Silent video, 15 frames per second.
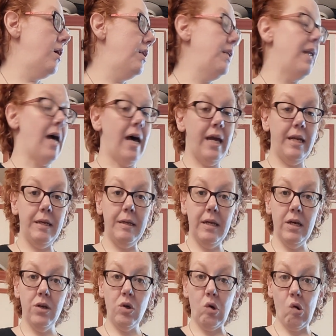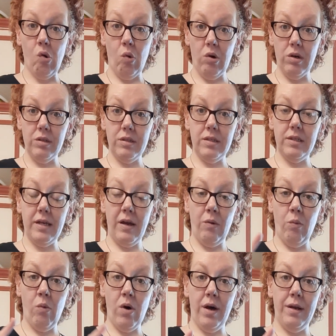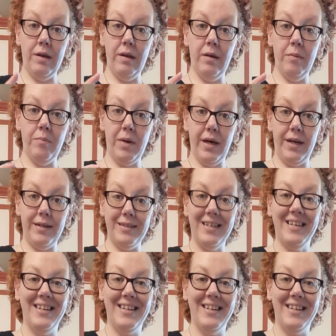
9 quarts and 1 pint